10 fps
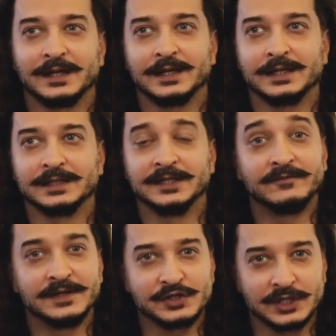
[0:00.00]
I
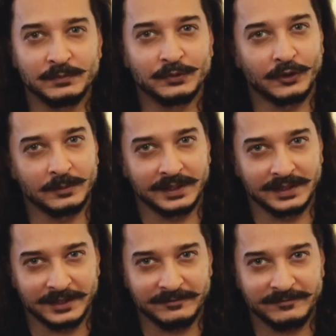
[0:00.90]
lived in Chembur all my
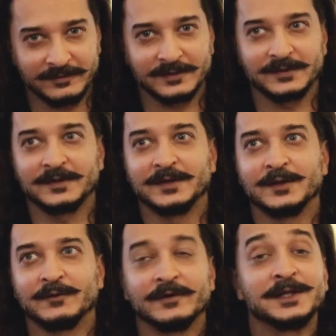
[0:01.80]
life,
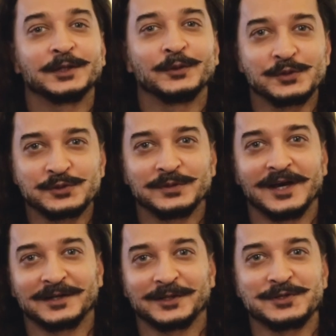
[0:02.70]
very close to
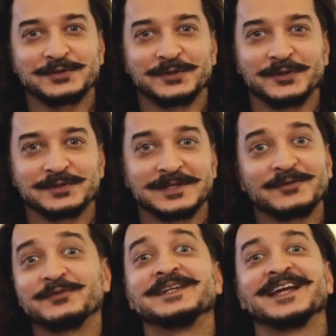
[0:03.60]
the RK studios. That
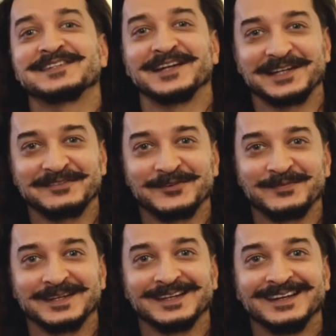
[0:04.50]
was very exciting for
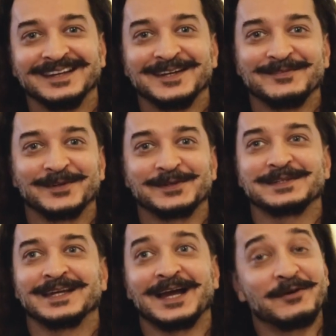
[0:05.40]
me
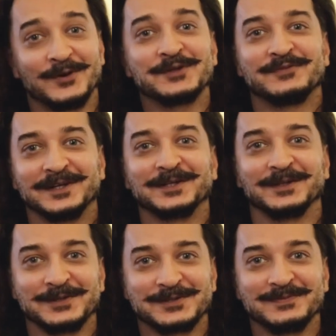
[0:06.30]
and I was very
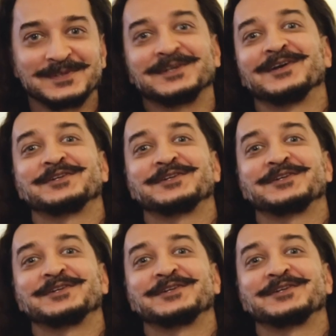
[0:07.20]
close to Mr.